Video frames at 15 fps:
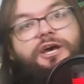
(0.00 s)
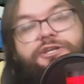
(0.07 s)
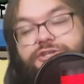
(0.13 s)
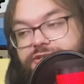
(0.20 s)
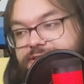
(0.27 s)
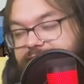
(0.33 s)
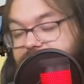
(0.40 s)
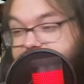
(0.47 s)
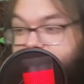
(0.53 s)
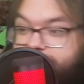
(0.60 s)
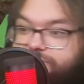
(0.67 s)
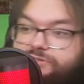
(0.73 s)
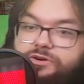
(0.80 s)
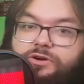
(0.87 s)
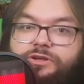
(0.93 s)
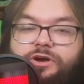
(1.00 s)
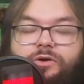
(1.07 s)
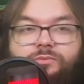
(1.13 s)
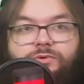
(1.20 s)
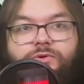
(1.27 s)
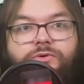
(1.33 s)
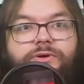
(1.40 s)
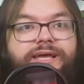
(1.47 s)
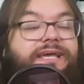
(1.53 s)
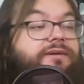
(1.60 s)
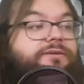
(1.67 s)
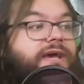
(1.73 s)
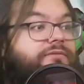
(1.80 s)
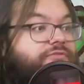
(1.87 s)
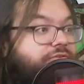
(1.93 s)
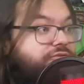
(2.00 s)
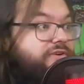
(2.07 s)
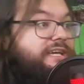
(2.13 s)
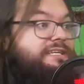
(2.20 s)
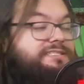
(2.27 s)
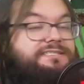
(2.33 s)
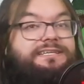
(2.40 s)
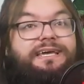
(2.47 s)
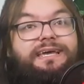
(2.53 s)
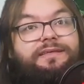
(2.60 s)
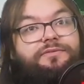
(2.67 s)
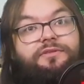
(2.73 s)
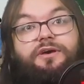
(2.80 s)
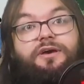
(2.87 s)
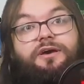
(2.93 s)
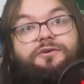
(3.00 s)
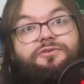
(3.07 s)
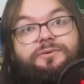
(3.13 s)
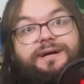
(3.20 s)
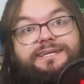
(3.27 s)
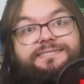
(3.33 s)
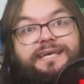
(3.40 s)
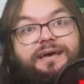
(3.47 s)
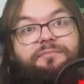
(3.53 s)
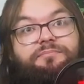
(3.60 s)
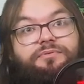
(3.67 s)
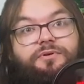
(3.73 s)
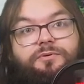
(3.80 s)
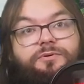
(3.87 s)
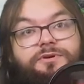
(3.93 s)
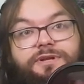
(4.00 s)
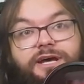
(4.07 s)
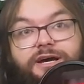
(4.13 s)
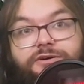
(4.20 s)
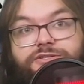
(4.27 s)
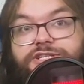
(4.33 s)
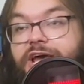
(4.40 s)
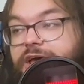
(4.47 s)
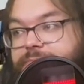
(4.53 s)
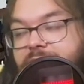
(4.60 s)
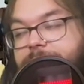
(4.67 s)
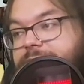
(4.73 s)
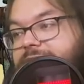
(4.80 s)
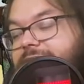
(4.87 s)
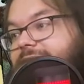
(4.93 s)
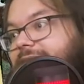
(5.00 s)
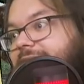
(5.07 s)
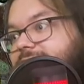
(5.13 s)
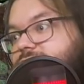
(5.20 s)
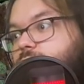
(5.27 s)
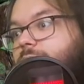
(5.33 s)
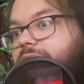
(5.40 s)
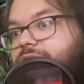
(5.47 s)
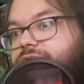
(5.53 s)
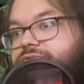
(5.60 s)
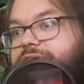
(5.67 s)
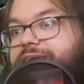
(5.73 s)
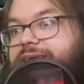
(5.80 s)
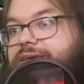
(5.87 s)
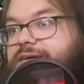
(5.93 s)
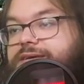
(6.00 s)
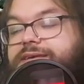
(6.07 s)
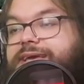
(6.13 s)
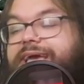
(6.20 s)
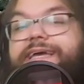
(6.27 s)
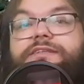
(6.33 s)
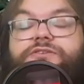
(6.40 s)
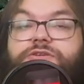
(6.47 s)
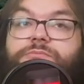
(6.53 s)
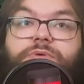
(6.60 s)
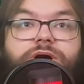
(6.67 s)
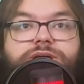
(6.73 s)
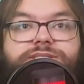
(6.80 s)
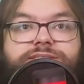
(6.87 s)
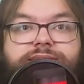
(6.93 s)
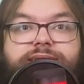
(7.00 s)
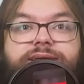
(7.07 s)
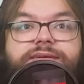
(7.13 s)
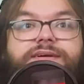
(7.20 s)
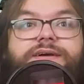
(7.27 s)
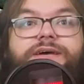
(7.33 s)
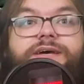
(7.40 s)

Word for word: you did a tutorial, woo, here you have a free skin, for example, who knows, maybe he gets one free crate unboxing.